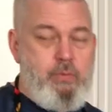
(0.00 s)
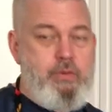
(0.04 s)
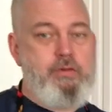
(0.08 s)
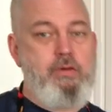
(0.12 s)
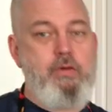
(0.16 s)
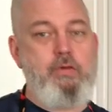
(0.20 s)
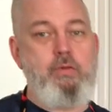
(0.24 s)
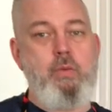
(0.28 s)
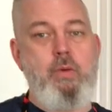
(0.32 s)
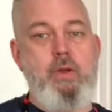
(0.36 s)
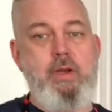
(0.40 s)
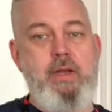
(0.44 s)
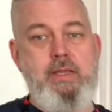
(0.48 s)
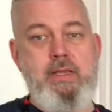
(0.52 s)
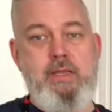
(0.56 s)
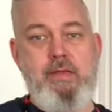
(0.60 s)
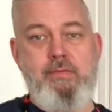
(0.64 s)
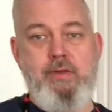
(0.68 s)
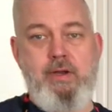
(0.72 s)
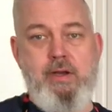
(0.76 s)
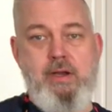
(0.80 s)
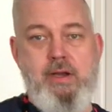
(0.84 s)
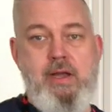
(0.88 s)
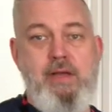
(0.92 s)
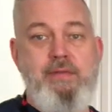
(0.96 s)
we just wanna
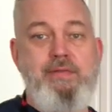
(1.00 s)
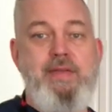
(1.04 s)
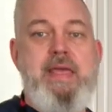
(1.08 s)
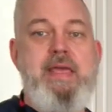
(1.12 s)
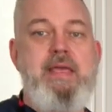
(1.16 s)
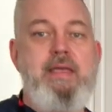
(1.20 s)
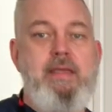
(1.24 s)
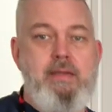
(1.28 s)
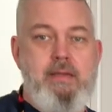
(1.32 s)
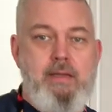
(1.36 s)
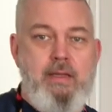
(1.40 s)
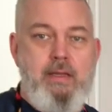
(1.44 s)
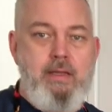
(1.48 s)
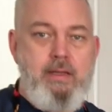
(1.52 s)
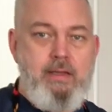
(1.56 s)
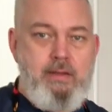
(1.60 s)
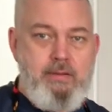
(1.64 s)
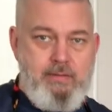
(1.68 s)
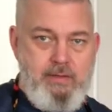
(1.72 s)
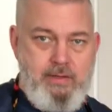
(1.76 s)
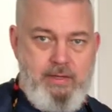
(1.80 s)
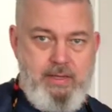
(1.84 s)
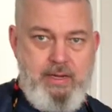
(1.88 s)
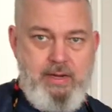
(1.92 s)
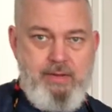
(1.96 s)
give it enough heat
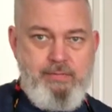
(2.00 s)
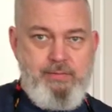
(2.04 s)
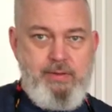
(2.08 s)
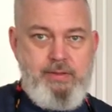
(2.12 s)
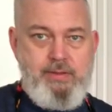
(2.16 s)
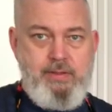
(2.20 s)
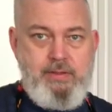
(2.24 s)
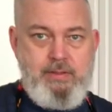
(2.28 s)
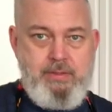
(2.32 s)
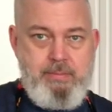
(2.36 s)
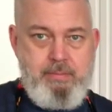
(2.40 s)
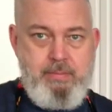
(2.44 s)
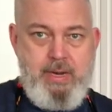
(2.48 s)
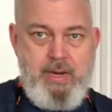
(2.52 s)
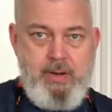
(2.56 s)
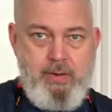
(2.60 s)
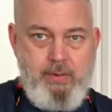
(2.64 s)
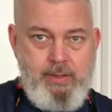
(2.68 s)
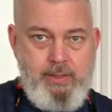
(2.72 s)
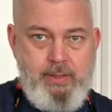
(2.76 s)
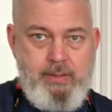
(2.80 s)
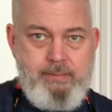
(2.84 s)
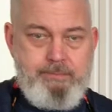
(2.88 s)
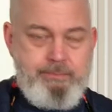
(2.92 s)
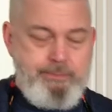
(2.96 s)
to get everything to
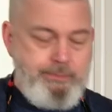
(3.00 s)
marry.